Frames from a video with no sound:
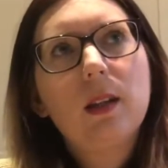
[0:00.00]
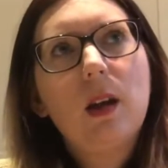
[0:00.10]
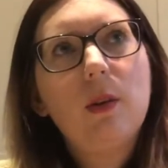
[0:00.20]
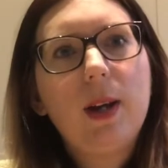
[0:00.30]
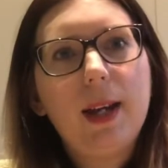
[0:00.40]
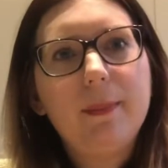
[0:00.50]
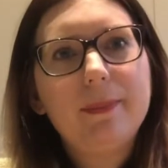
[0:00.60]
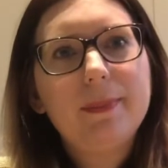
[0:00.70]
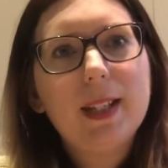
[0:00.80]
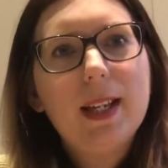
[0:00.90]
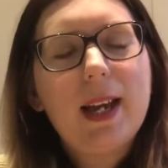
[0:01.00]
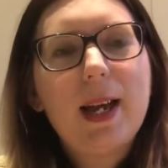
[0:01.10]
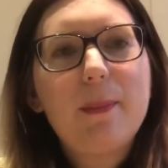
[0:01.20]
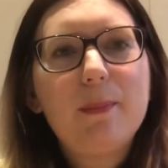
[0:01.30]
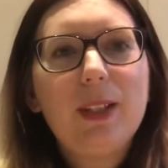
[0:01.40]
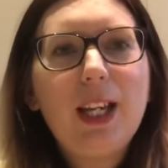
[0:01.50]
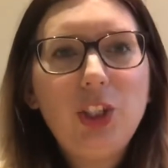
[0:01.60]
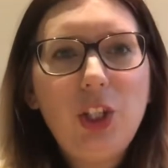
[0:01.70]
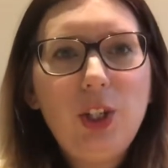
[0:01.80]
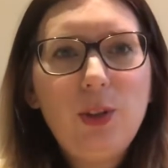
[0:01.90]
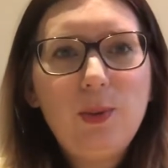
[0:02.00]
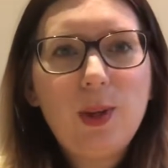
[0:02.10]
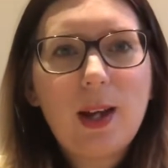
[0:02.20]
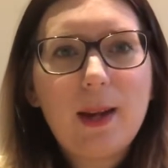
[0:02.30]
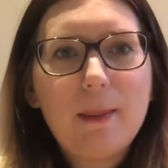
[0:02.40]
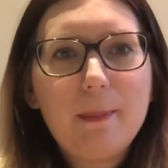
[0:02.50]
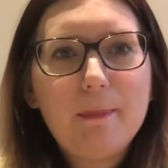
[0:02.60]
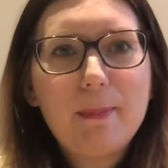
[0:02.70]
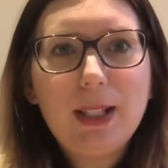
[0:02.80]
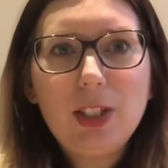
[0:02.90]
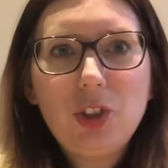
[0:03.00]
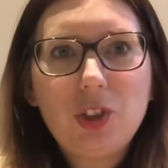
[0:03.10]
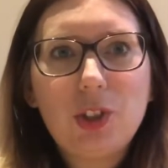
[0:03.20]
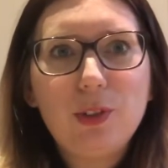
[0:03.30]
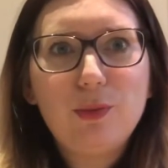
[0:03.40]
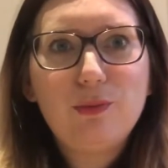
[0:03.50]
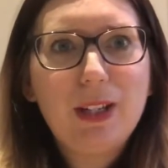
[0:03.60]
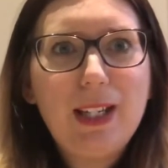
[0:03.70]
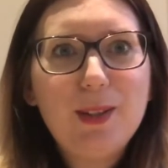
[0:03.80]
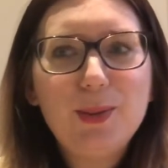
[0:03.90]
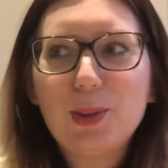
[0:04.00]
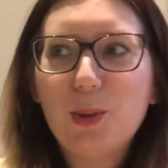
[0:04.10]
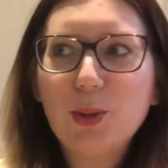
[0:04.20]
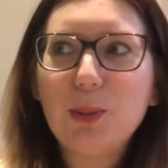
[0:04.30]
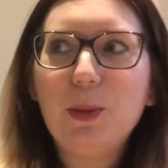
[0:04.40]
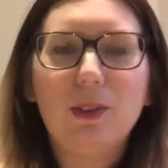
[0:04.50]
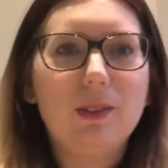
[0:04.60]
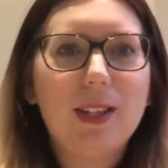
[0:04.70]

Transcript: Okay, can you manage to reuse a water bottle?